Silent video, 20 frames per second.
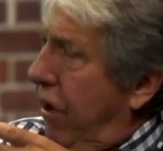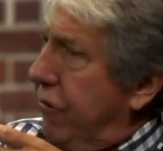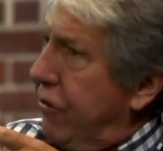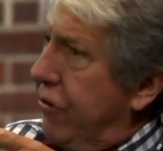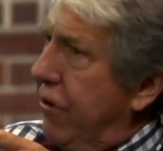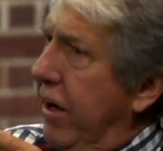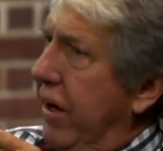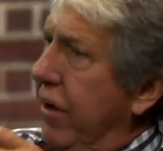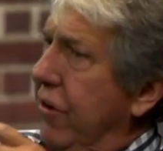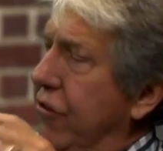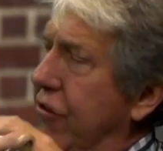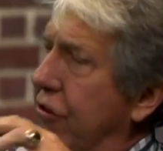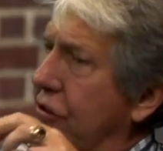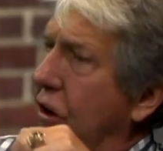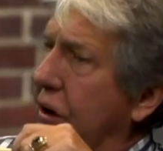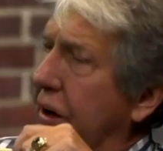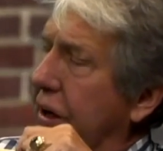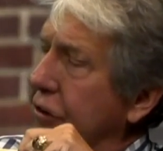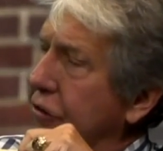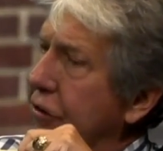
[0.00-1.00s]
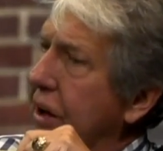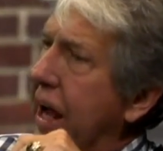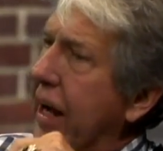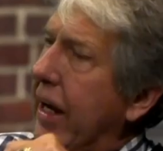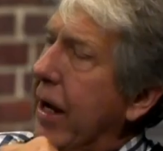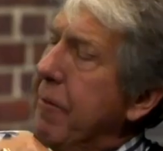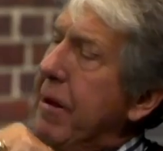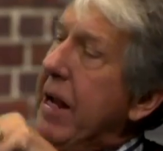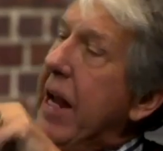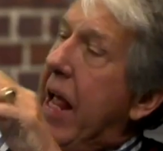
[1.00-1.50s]
was talking to
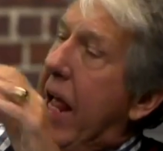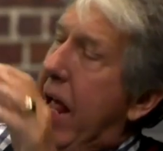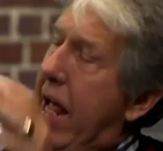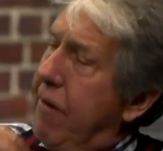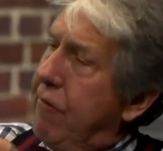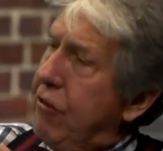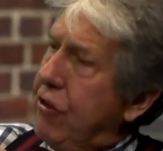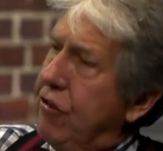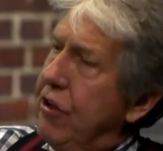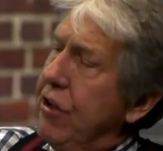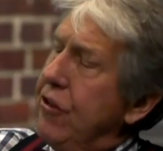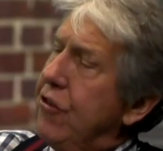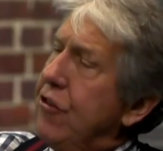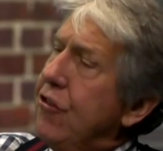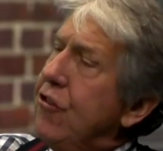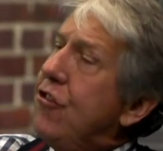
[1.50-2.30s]
Zach, I mean, ever since